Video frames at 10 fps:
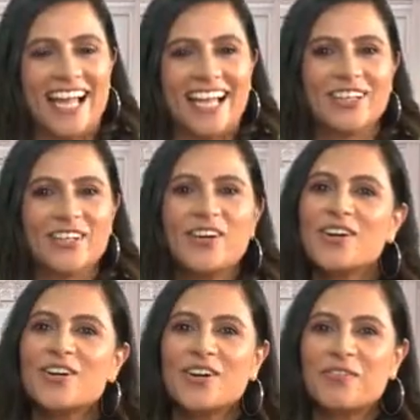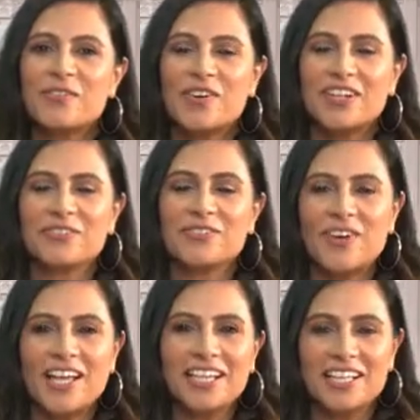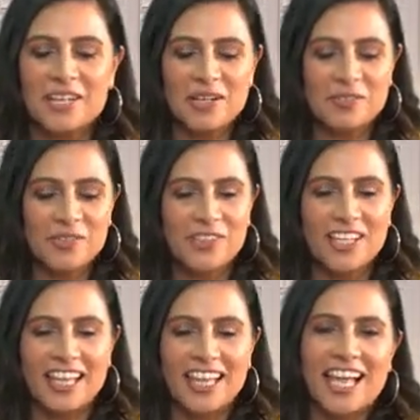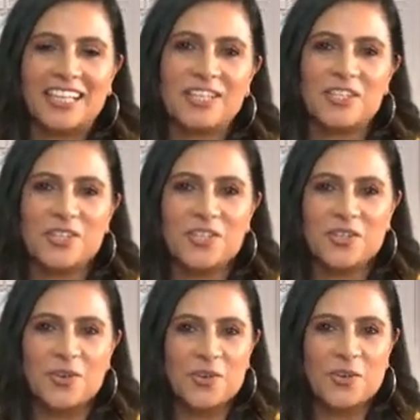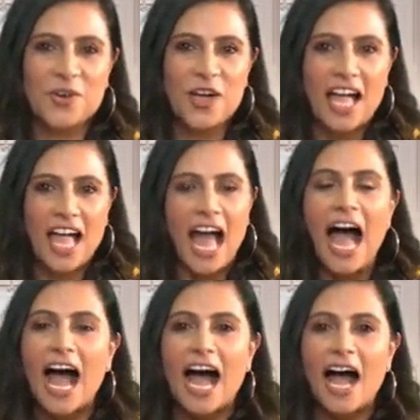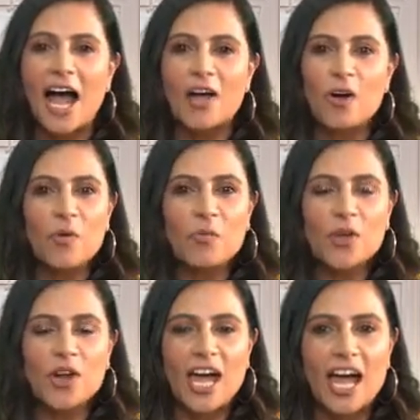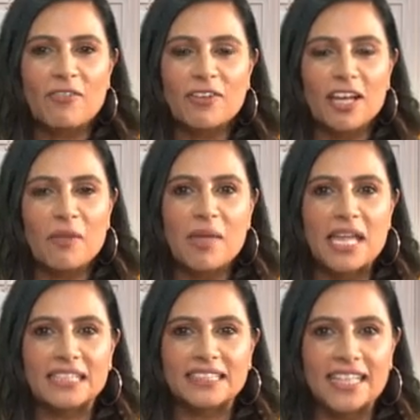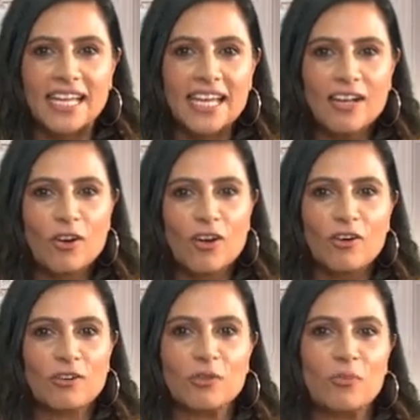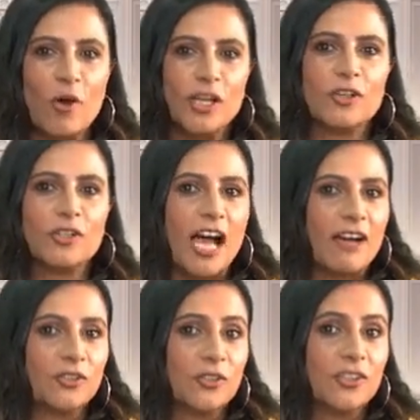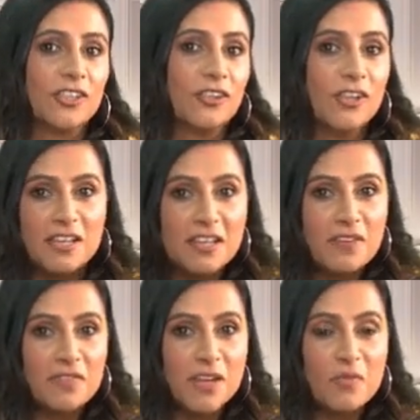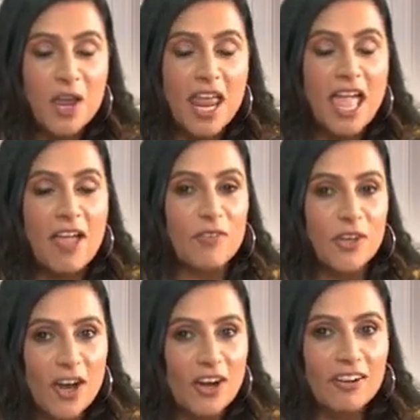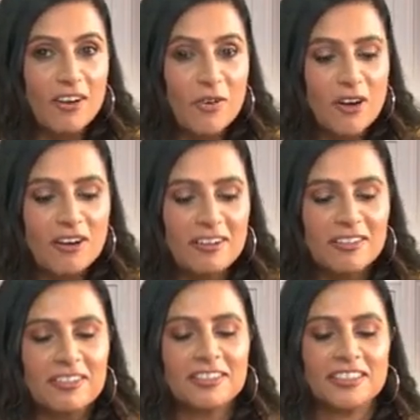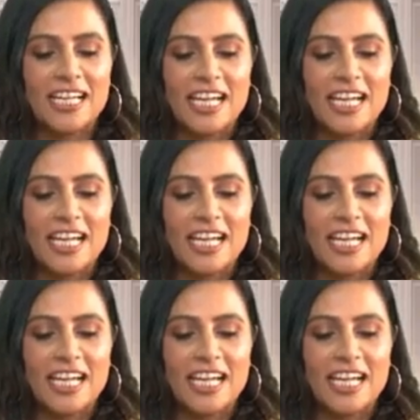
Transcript: Hello everyone, welcome to the Aladin Show. I hope you're having an amazing day, or good morning, good afternoon, and good evening, wherever you are in the world.